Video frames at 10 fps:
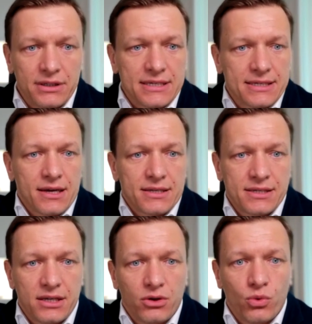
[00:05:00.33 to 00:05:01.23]

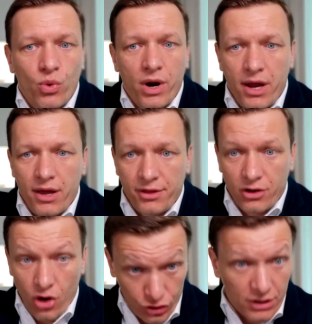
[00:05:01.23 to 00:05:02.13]
discussing with
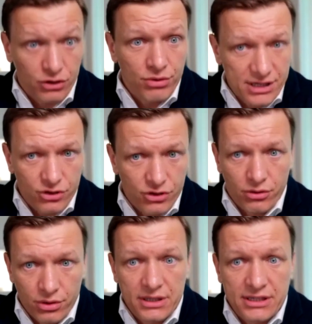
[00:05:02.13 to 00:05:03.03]
contract research
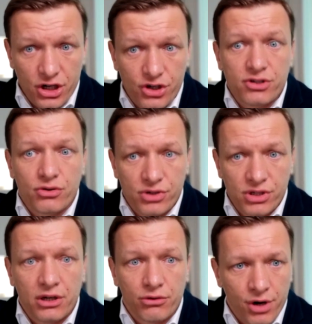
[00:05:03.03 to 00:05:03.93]
organizations, so
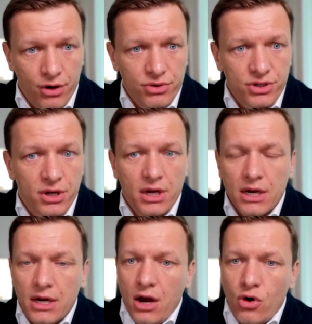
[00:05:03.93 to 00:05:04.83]
CROs,
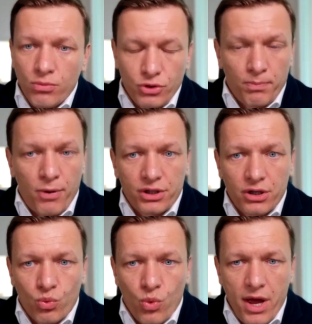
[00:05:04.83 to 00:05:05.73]
whom to
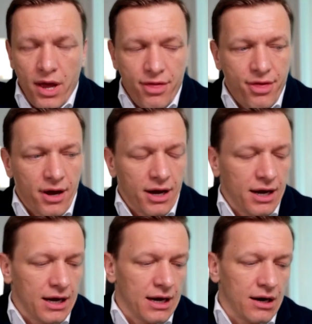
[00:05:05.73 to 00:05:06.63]
partner with.
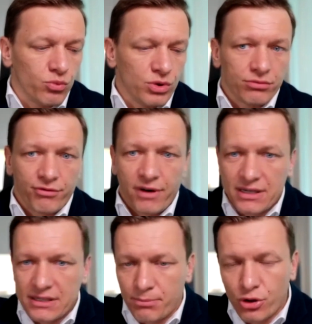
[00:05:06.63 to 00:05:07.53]
We
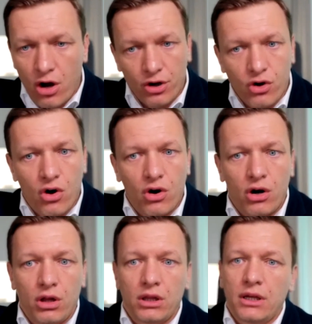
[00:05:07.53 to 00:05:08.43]
revised the
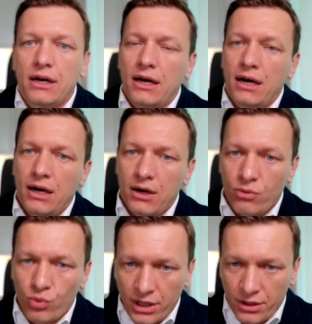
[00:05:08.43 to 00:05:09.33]

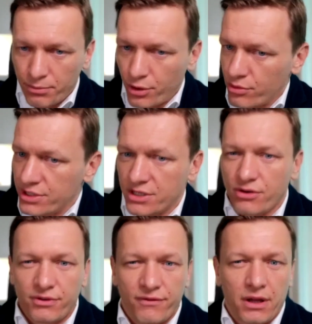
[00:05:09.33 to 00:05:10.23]
protocol. We are in the process
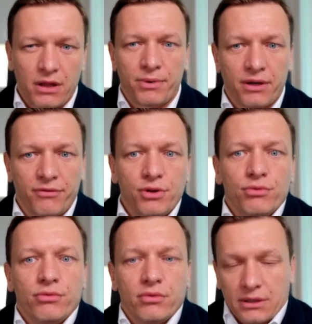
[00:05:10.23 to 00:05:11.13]
of developing a
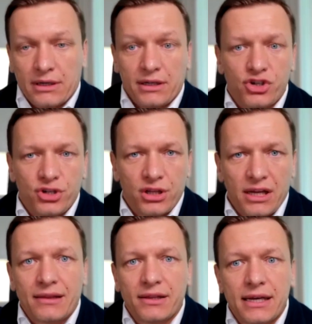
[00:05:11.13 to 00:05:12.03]
few additional
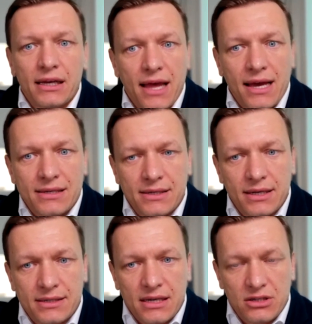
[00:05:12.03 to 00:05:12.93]
analytical
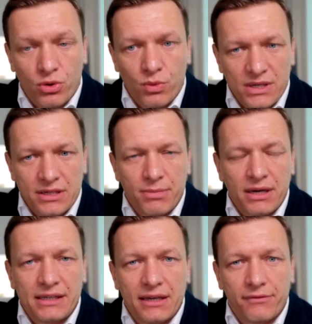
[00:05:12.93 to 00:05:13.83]
assays as requested
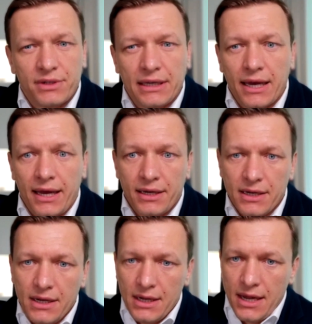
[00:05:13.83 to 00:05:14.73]
by the FDA.
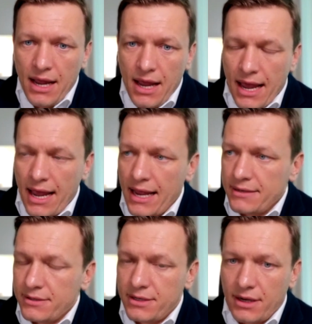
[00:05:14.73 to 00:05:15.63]

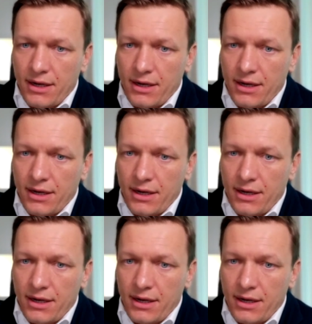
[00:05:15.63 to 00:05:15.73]
And